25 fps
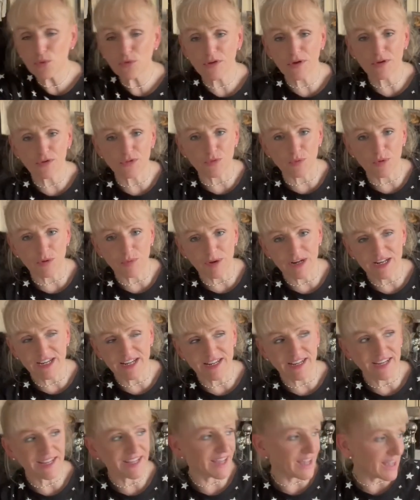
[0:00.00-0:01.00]
those, when I went in
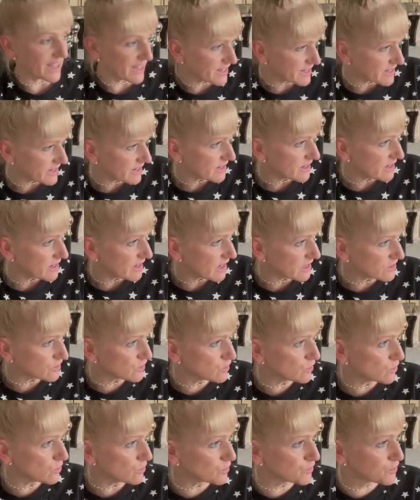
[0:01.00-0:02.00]
again, I
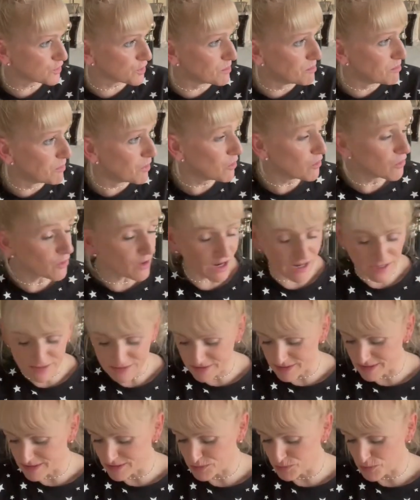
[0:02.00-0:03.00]
saw some more
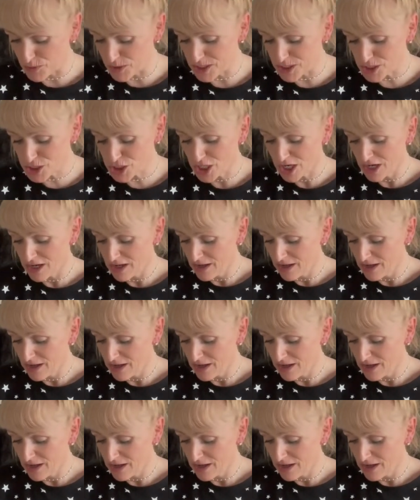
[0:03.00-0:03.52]
glasses, which